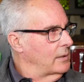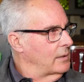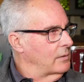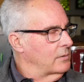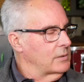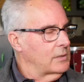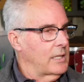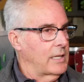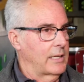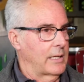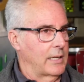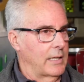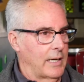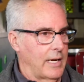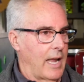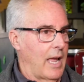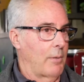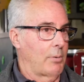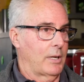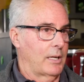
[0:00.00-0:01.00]
You know, it's like
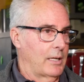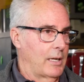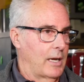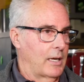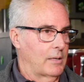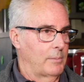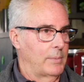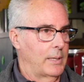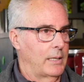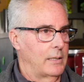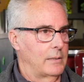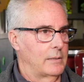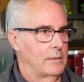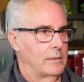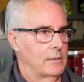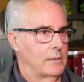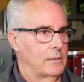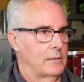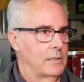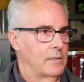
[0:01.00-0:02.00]
getting
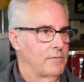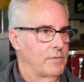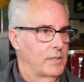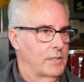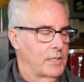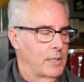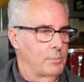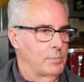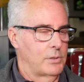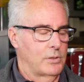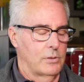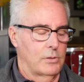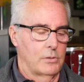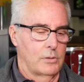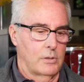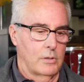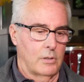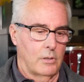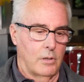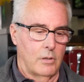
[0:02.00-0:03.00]
acclimated to different
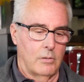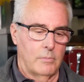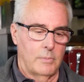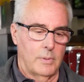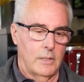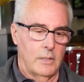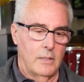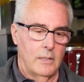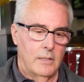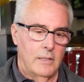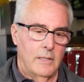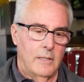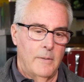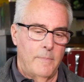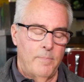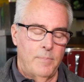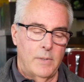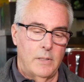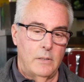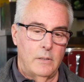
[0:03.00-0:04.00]
temperatures and all. But
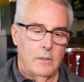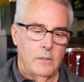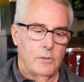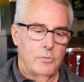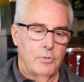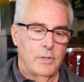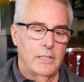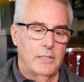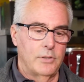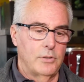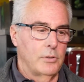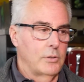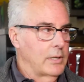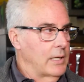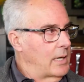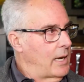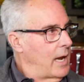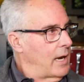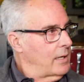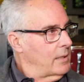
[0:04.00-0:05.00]
you really do
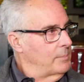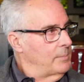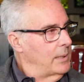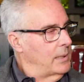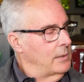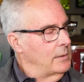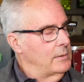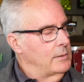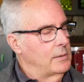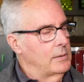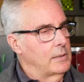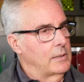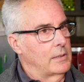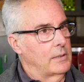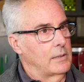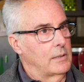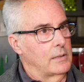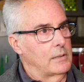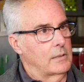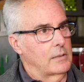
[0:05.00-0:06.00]
get acclimated
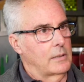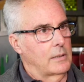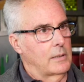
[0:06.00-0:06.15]
and.